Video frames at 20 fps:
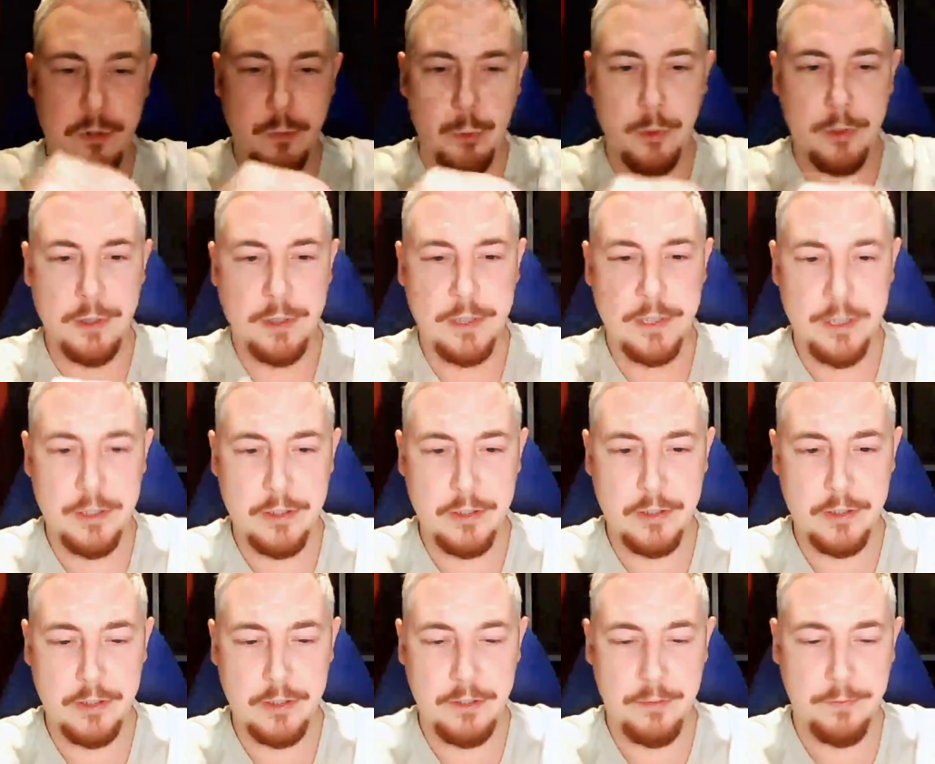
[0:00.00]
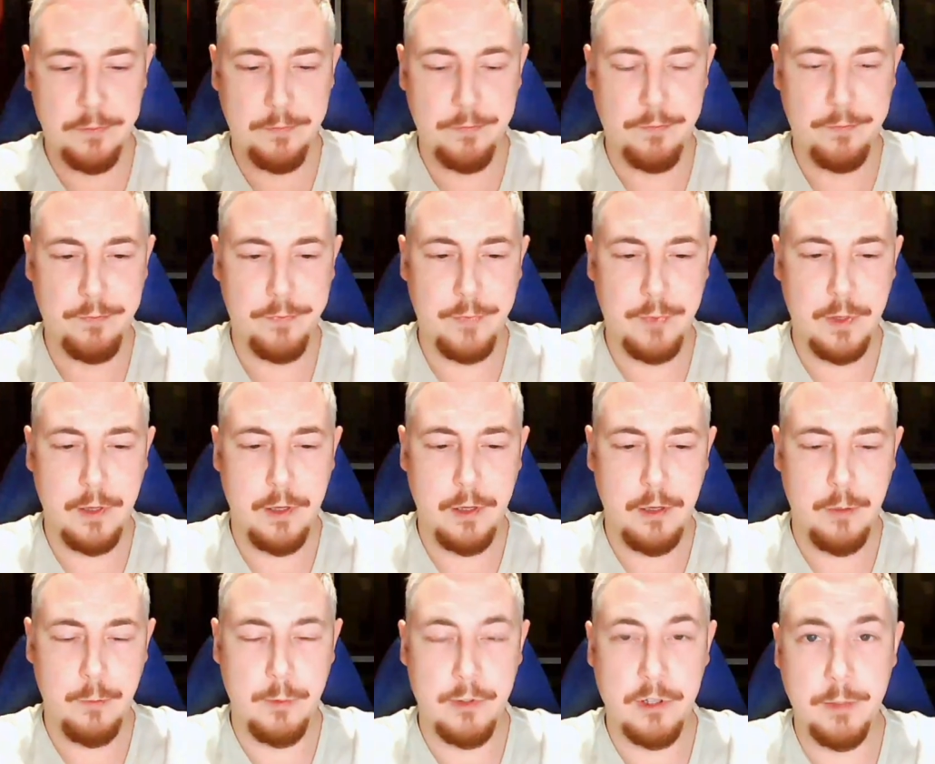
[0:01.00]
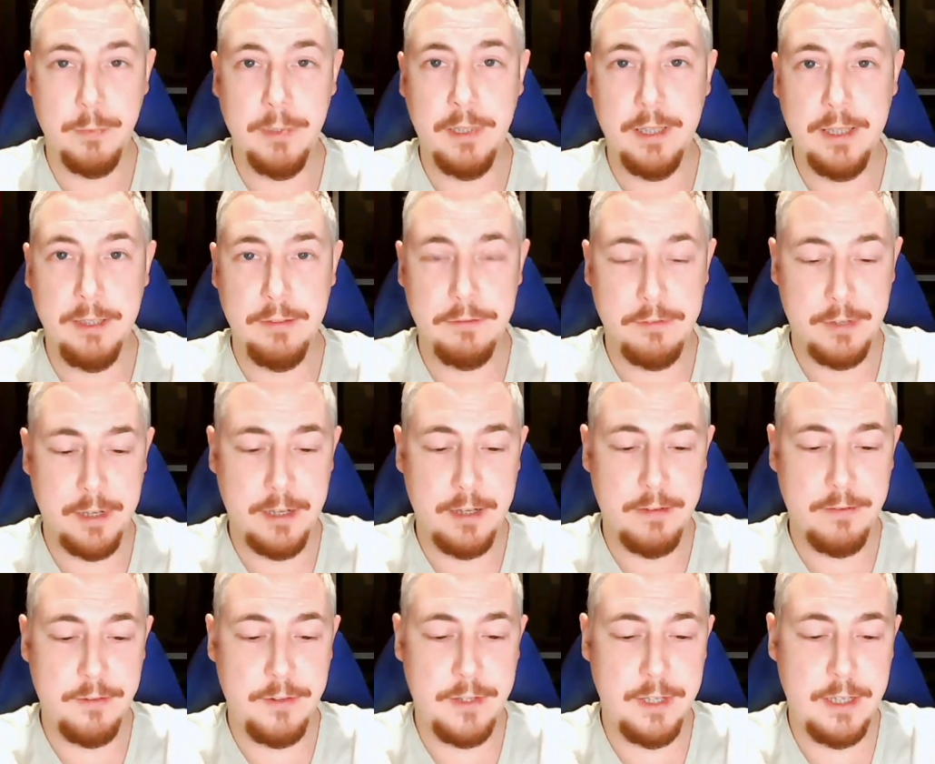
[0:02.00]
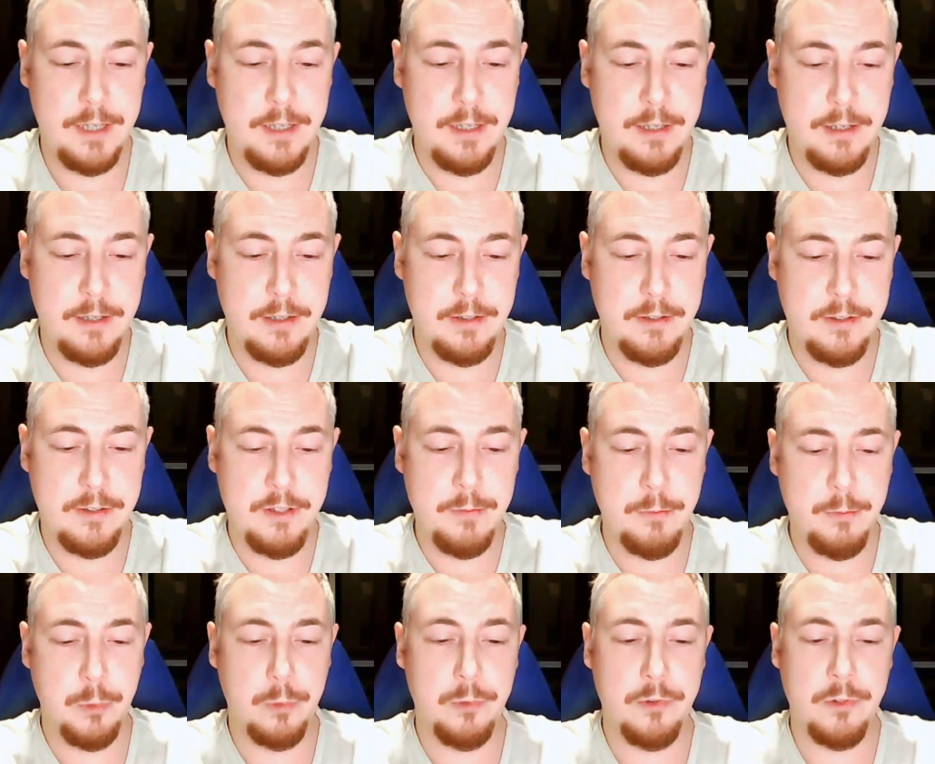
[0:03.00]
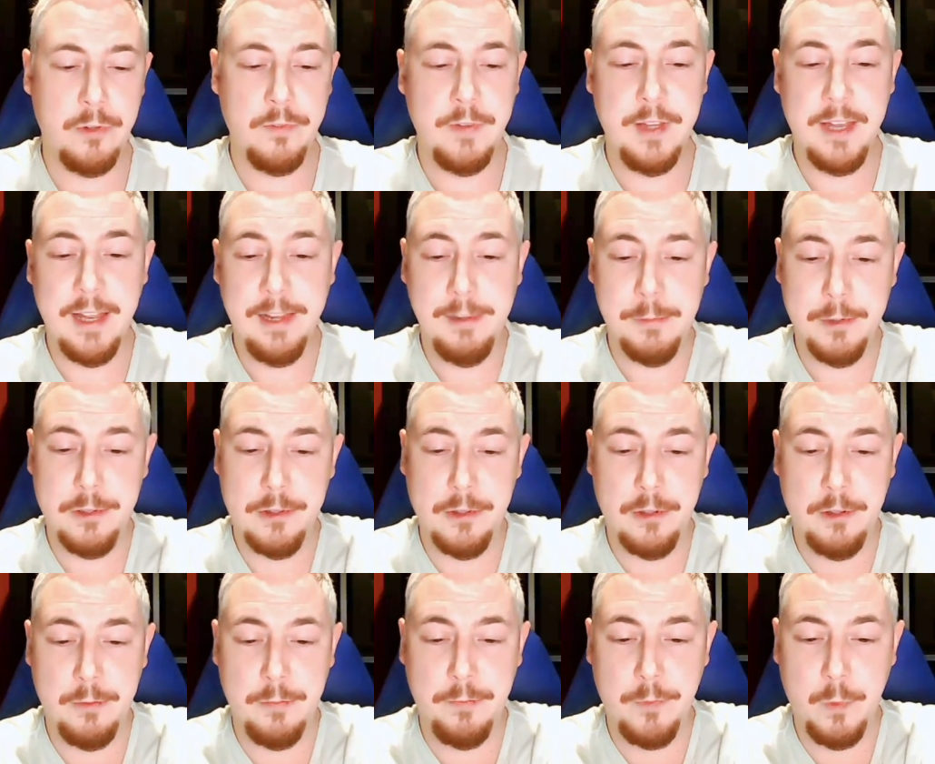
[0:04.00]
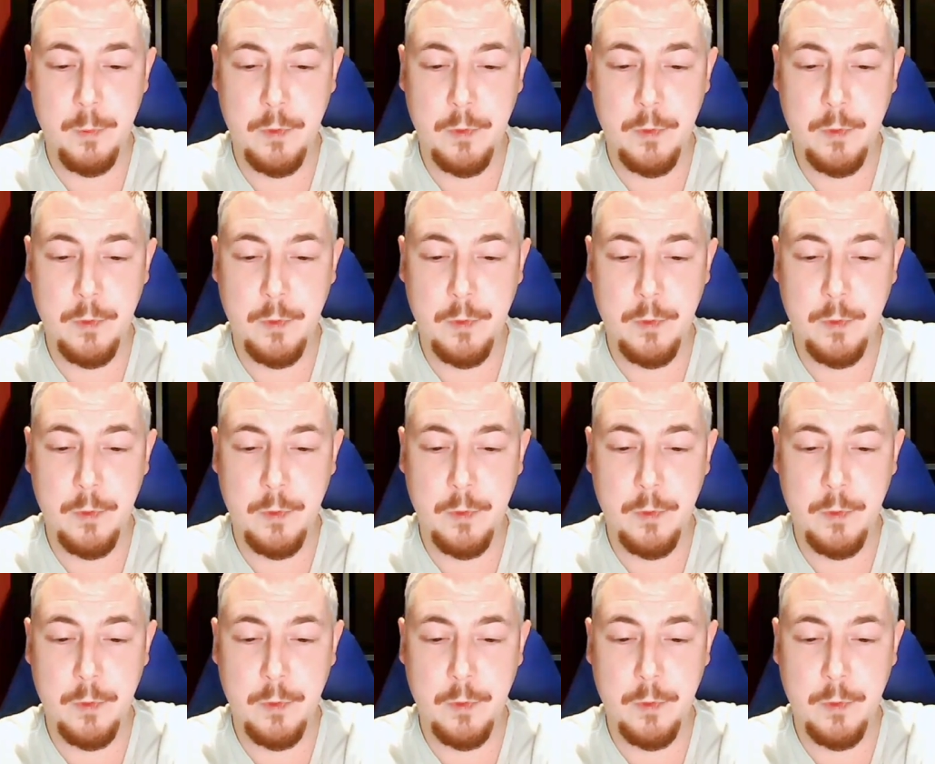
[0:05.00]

of wooden discs, which I believe have the symbols of the elements on them,